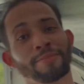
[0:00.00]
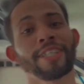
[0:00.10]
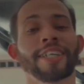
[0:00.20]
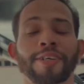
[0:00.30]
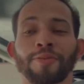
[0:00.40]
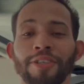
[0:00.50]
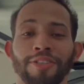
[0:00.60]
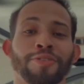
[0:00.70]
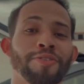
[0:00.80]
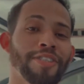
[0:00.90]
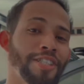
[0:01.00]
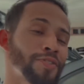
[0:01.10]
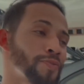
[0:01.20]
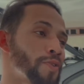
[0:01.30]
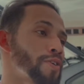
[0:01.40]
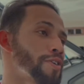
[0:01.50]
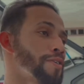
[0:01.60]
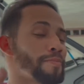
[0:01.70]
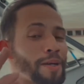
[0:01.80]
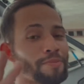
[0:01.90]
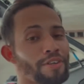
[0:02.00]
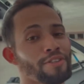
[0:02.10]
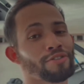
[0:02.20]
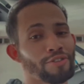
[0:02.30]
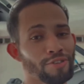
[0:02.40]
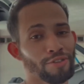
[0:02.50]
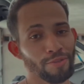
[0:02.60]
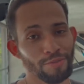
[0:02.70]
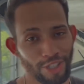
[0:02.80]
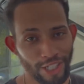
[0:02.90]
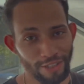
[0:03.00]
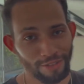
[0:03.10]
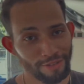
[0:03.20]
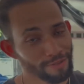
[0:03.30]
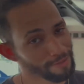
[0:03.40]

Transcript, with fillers: D, and we are doing this for my brother's YouTube channel.